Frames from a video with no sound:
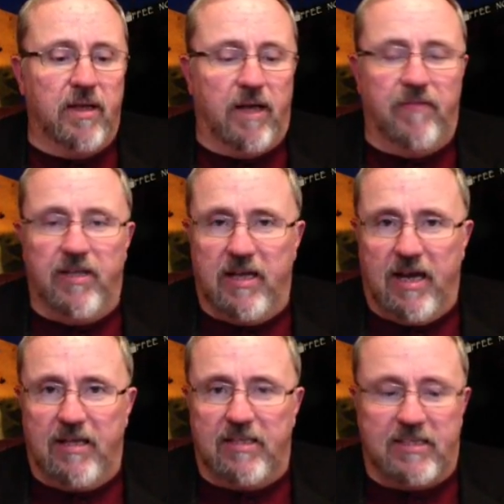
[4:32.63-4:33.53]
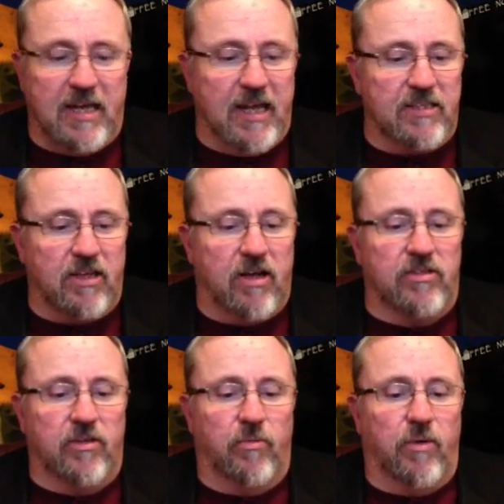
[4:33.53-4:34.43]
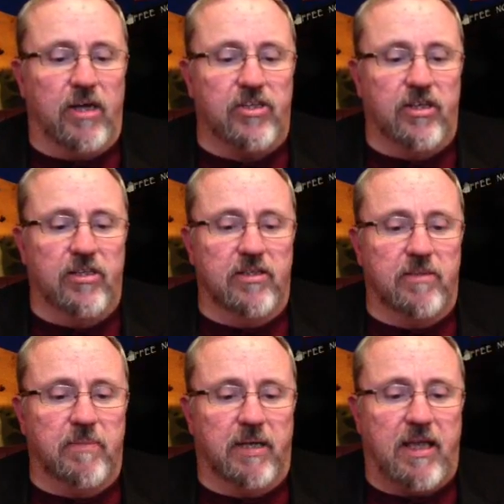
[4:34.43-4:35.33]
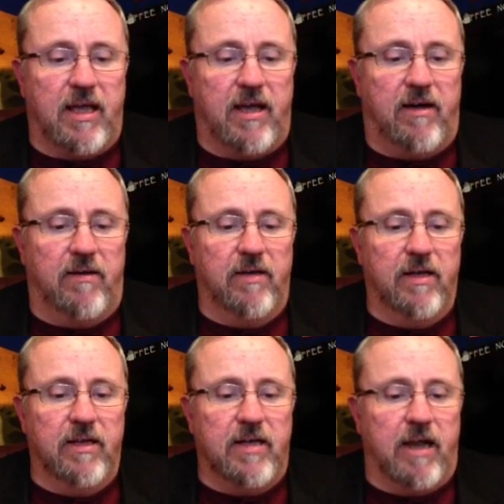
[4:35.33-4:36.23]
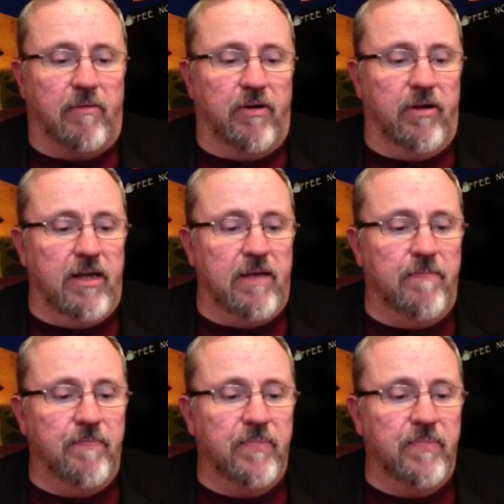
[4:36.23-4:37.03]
of the United States, also Russians Mikhail Tyrun,